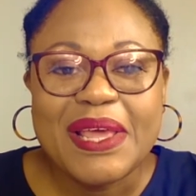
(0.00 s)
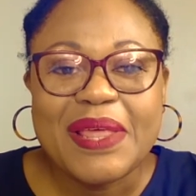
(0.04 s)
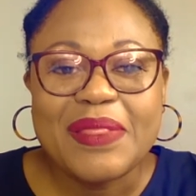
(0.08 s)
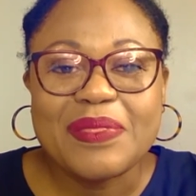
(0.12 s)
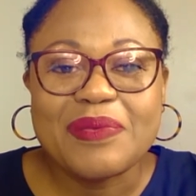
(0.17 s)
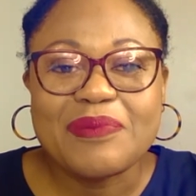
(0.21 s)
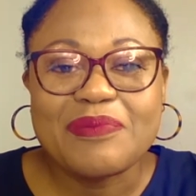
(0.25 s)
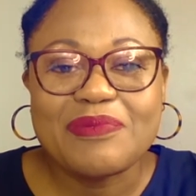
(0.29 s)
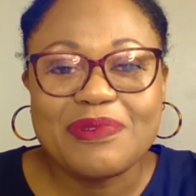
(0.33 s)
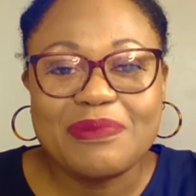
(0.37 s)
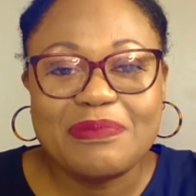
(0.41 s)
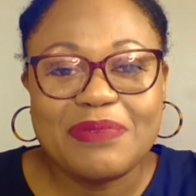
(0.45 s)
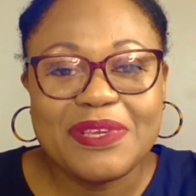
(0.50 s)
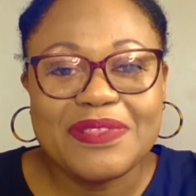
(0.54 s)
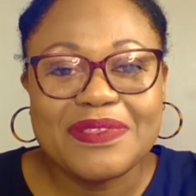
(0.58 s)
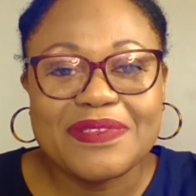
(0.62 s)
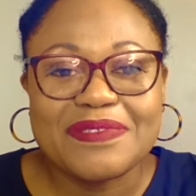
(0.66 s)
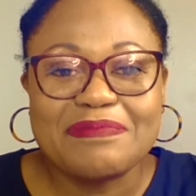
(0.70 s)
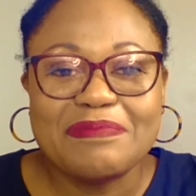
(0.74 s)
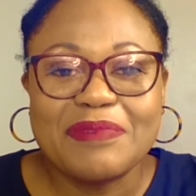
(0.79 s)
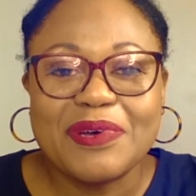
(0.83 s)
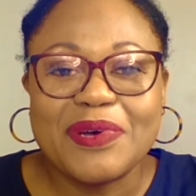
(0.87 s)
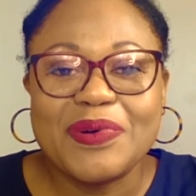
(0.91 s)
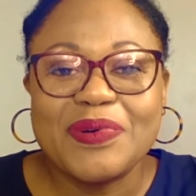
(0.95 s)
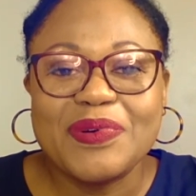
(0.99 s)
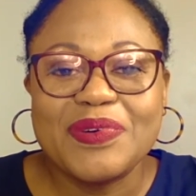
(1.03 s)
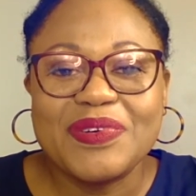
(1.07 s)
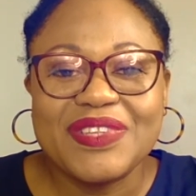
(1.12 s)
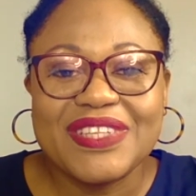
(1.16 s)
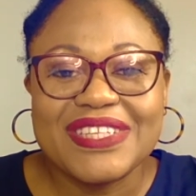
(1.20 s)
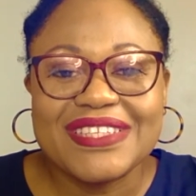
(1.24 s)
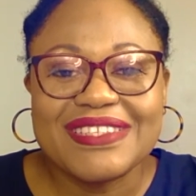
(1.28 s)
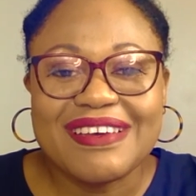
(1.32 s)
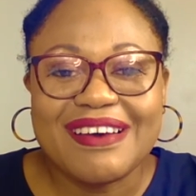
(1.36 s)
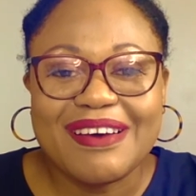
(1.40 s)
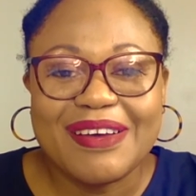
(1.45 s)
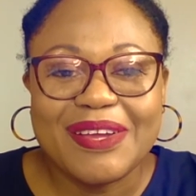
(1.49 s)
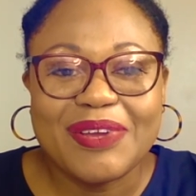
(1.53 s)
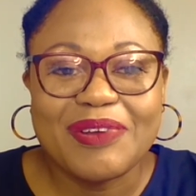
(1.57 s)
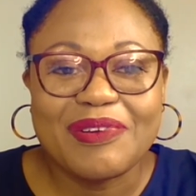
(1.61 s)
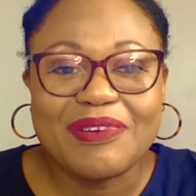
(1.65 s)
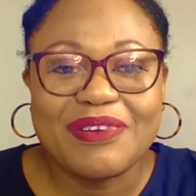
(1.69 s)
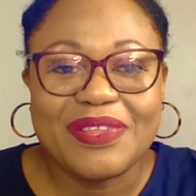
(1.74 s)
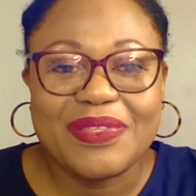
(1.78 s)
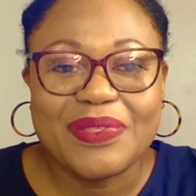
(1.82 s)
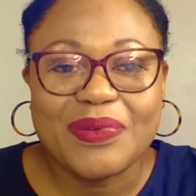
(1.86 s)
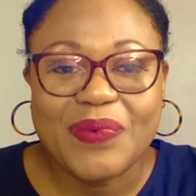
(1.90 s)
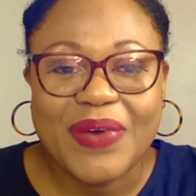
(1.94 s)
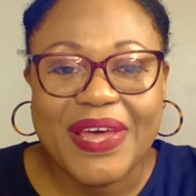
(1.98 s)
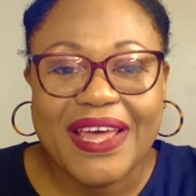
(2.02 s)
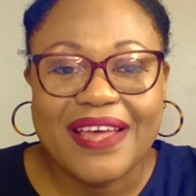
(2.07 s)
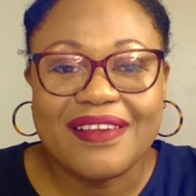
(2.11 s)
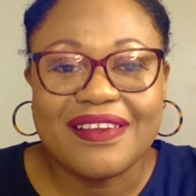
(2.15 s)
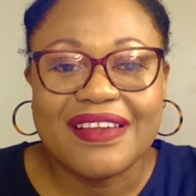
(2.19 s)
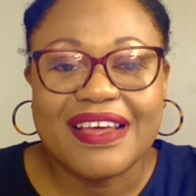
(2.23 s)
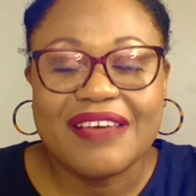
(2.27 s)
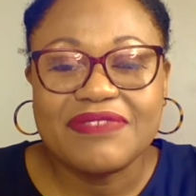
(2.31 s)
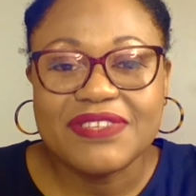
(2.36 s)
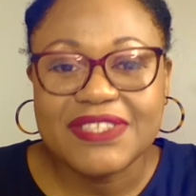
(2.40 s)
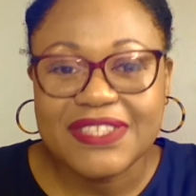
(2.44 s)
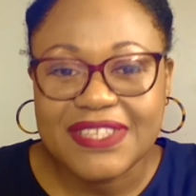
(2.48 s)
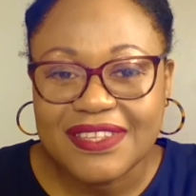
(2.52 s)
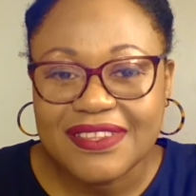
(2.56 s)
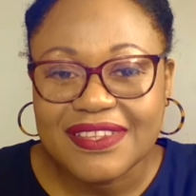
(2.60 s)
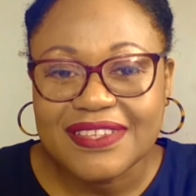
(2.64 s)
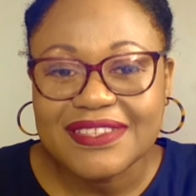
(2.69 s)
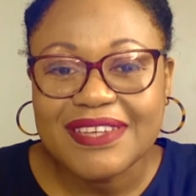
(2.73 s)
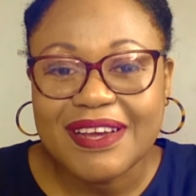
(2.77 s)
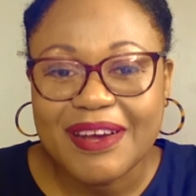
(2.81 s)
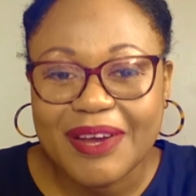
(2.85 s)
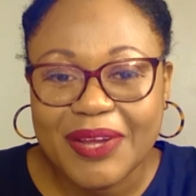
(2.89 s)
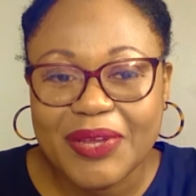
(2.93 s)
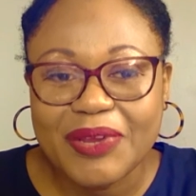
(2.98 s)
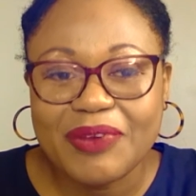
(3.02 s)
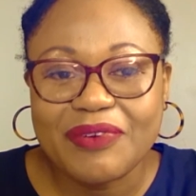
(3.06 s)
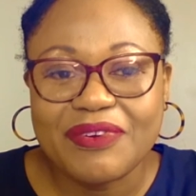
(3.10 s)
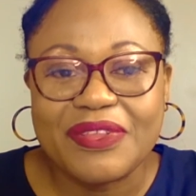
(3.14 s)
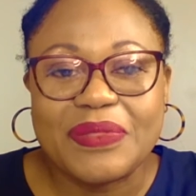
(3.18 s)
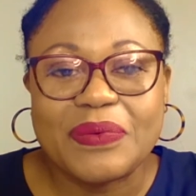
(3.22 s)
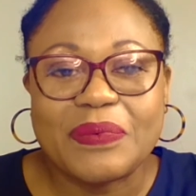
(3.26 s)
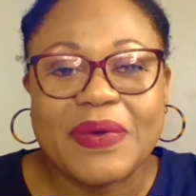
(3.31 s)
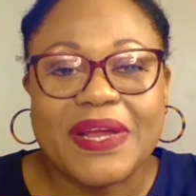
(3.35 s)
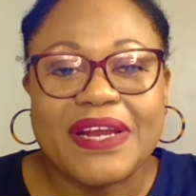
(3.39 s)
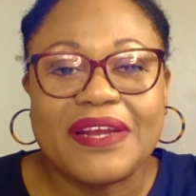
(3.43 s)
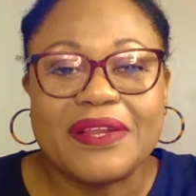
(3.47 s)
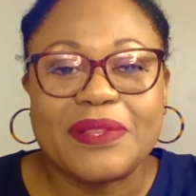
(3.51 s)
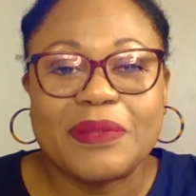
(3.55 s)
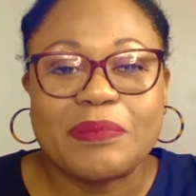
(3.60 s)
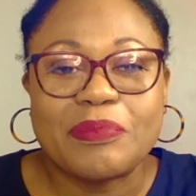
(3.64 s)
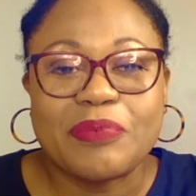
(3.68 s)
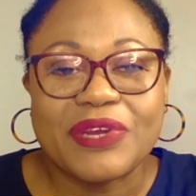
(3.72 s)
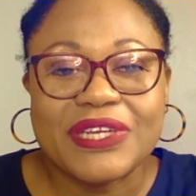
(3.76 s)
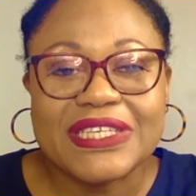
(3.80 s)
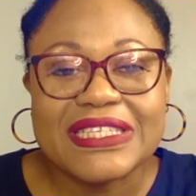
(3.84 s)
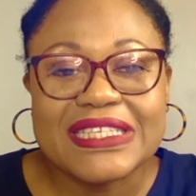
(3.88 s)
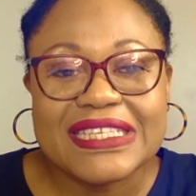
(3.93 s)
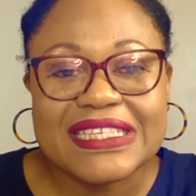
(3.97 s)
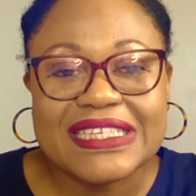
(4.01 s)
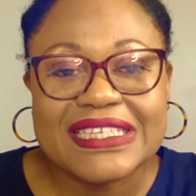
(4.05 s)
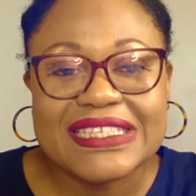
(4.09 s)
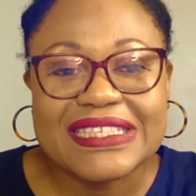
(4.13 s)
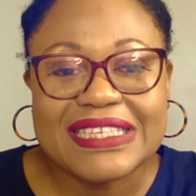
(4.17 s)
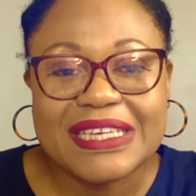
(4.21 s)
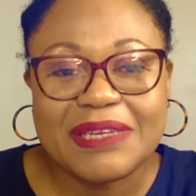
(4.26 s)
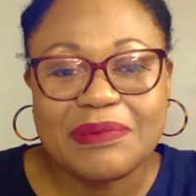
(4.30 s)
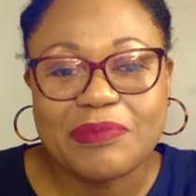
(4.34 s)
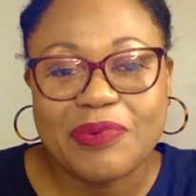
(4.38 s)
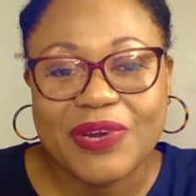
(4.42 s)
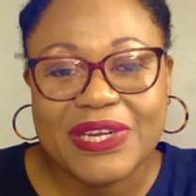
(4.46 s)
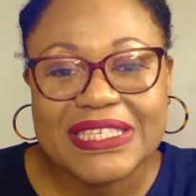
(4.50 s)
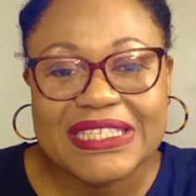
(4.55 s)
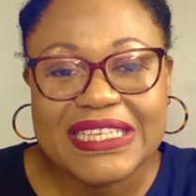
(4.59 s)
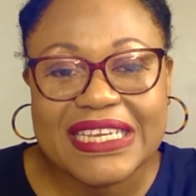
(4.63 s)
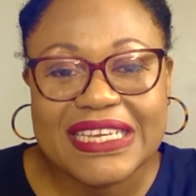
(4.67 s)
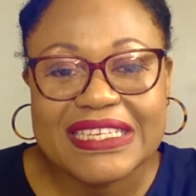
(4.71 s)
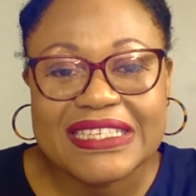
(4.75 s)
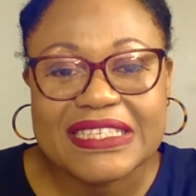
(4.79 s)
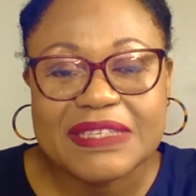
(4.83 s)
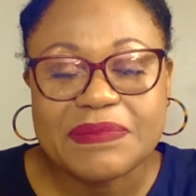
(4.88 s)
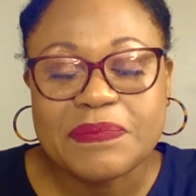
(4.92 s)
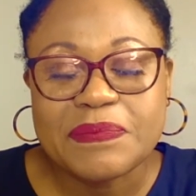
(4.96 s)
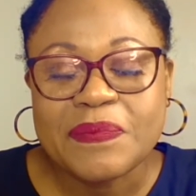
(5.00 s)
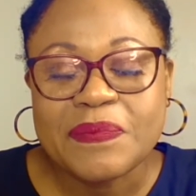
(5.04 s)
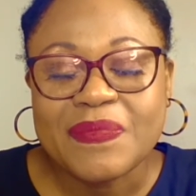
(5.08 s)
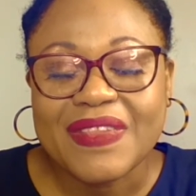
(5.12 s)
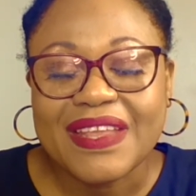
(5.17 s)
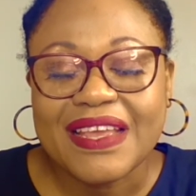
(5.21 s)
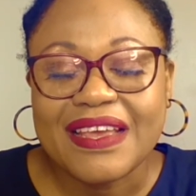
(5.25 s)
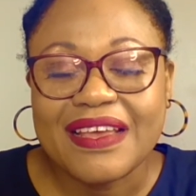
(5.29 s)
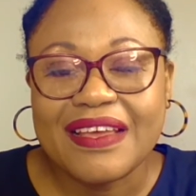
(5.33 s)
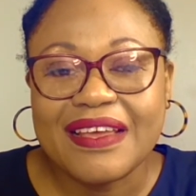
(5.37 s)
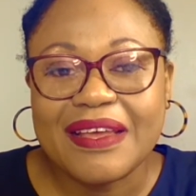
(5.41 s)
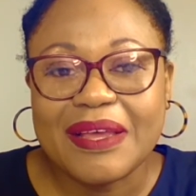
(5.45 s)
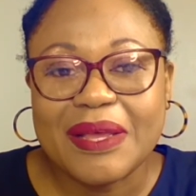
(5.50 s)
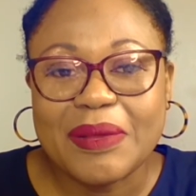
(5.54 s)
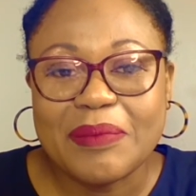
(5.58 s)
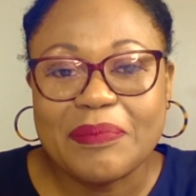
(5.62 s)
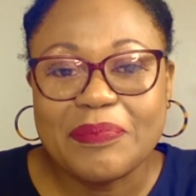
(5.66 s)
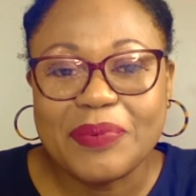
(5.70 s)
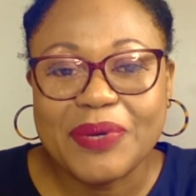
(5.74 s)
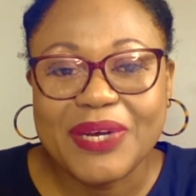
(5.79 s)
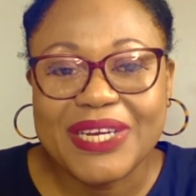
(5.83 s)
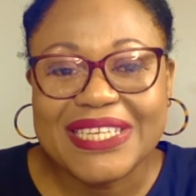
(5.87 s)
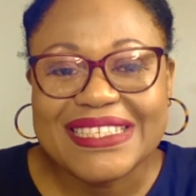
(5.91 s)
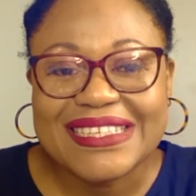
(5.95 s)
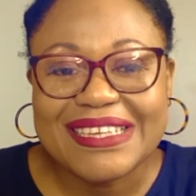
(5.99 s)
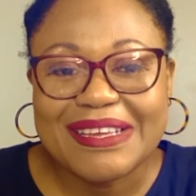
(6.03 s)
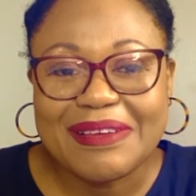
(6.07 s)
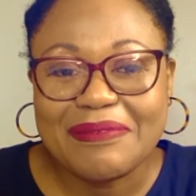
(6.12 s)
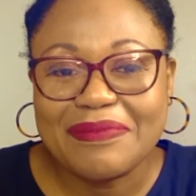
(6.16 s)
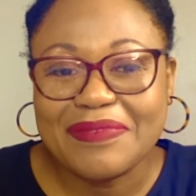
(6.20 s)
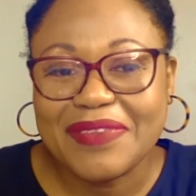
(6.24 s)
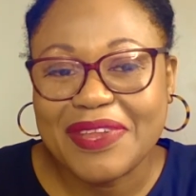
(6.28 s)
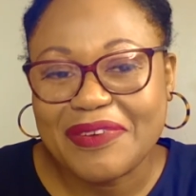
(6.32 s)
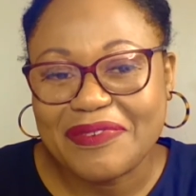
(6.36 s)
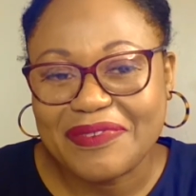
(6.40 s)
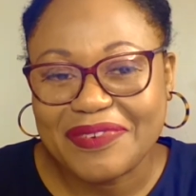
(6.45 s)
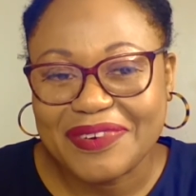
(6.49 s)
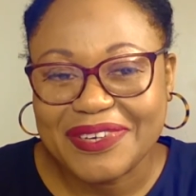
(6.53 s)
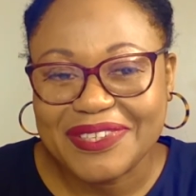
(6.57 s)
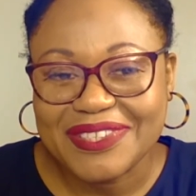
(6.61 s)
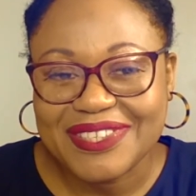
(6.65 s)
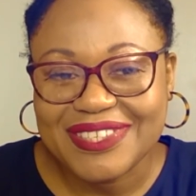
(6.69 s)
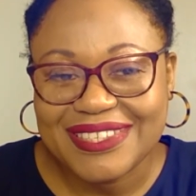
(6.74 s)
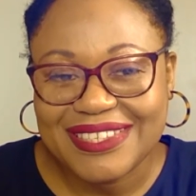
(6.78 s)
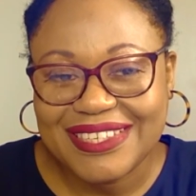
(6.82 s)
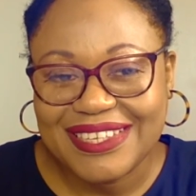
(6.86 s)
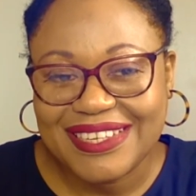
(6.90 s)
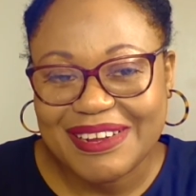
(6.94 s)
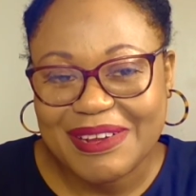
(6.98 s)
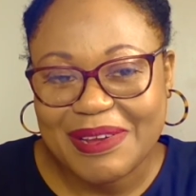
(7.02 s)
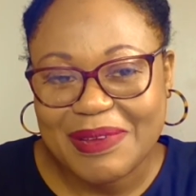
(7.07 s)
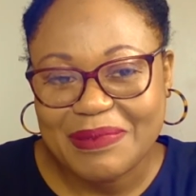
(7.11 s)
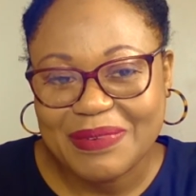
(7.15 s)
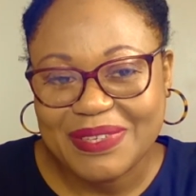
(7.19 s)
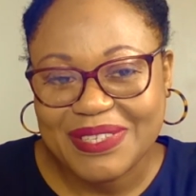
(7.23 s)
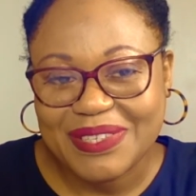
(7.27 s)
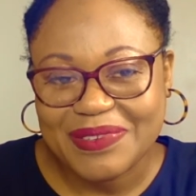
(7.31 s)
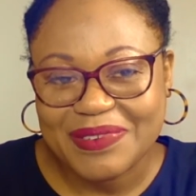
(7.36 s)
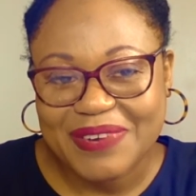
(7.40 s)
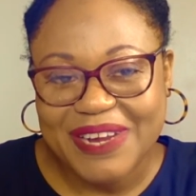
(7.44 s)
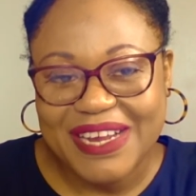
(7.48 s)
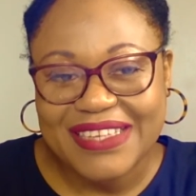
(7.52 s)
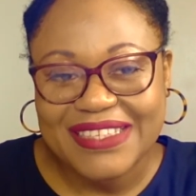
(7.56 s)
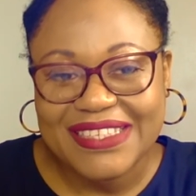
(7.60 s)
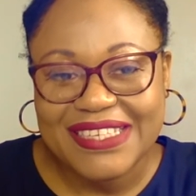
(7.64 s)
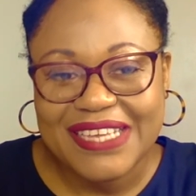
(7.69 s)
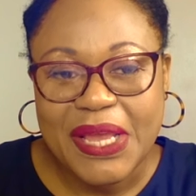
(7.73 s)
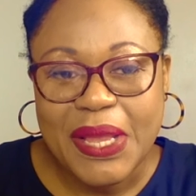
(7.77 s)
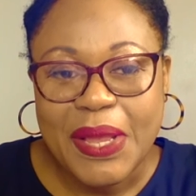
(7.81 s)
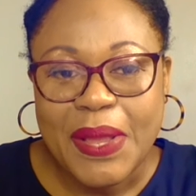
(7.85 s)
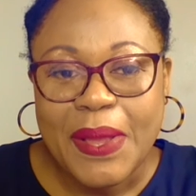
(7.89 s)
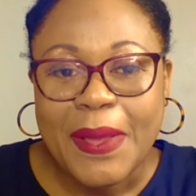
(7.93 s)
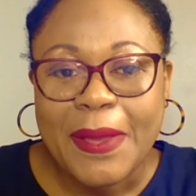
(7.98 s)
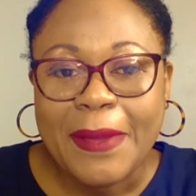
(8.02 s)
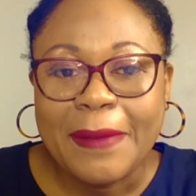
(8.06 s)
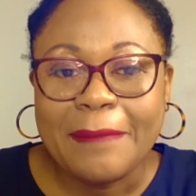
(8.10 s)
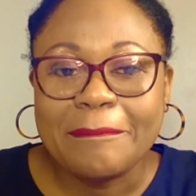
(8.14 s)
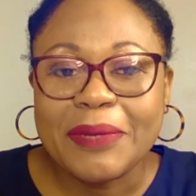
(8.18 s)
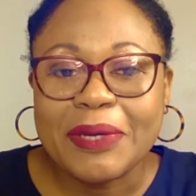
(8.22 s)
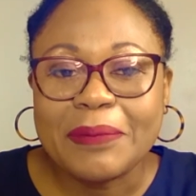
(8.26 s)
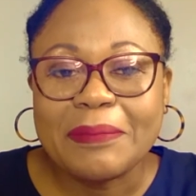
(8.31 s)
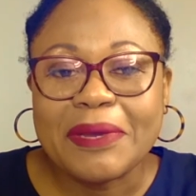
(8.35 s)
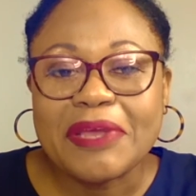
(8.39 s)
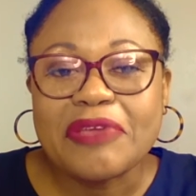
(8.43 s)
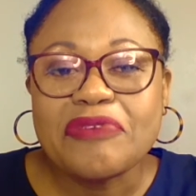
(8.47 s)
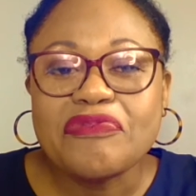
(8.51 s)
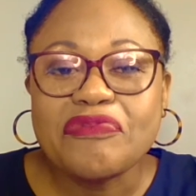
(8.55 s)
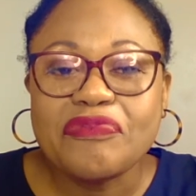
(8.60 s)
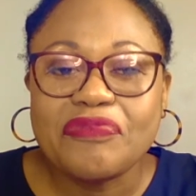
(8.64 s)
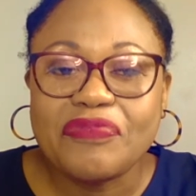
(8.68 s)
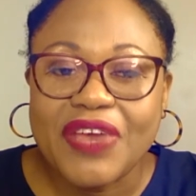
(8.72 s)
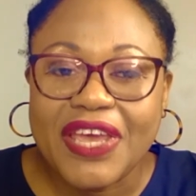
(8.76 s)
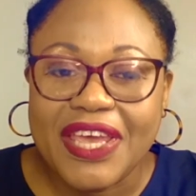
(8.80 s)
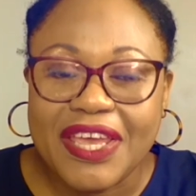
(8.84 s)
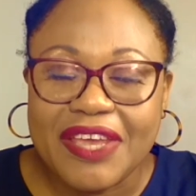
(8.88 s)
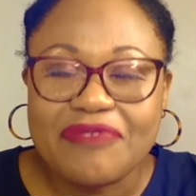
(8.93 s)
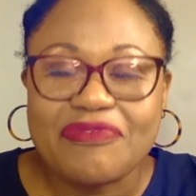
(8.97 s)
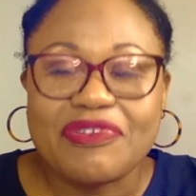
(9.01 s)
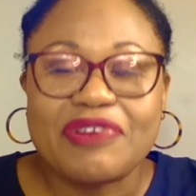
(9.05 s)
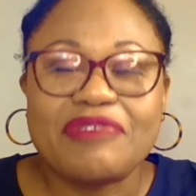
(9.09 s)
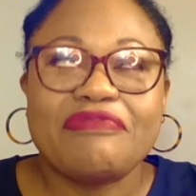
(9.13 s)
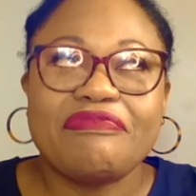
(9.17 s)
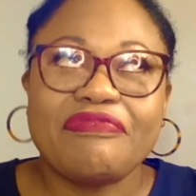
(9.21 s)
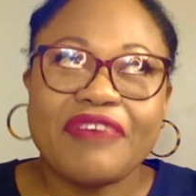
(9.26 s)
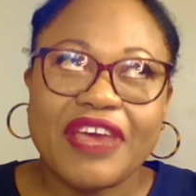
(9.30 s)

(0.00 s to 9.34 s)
The Ruby in the Smoke, The Tiger in the Well. I've seen The Tiger in the Well and the Tin Princess, but I've never seen I Was a Rat. But my favorite,